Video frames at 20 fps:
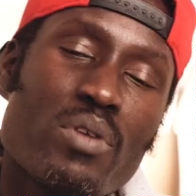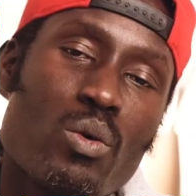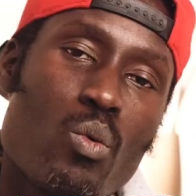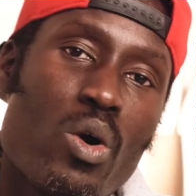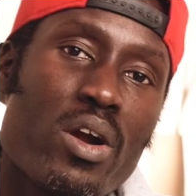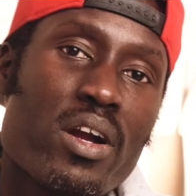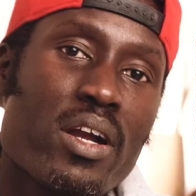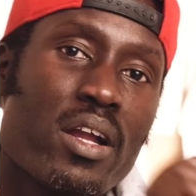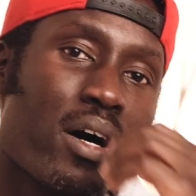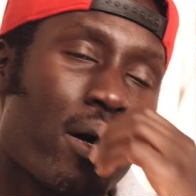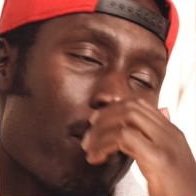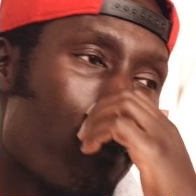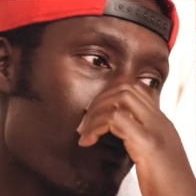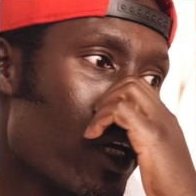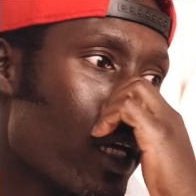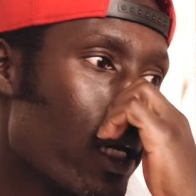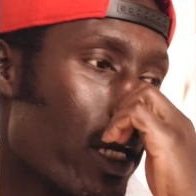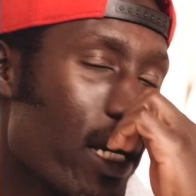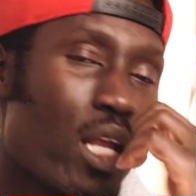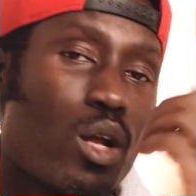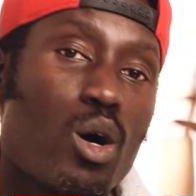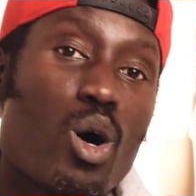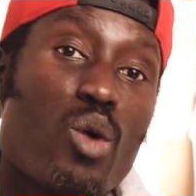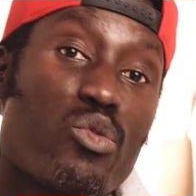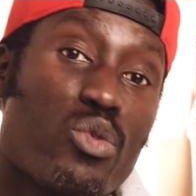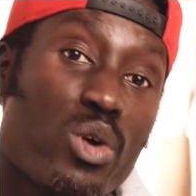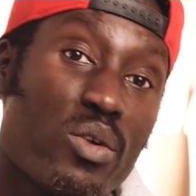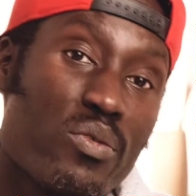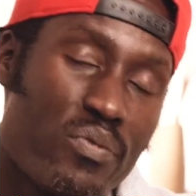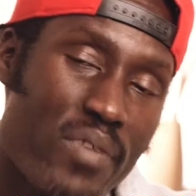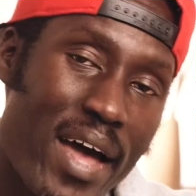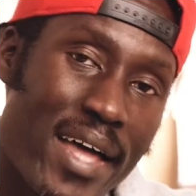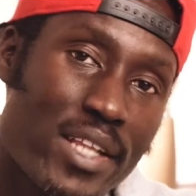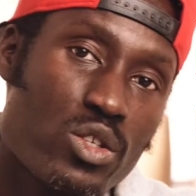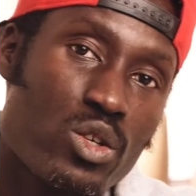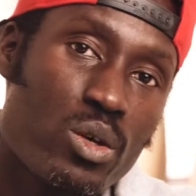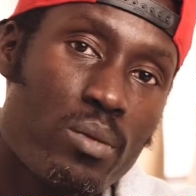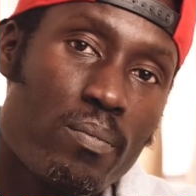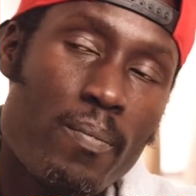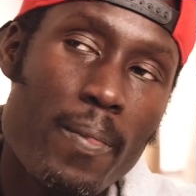you wanted an off-road
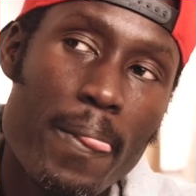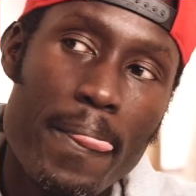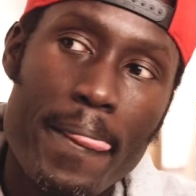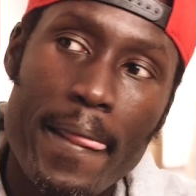phantom,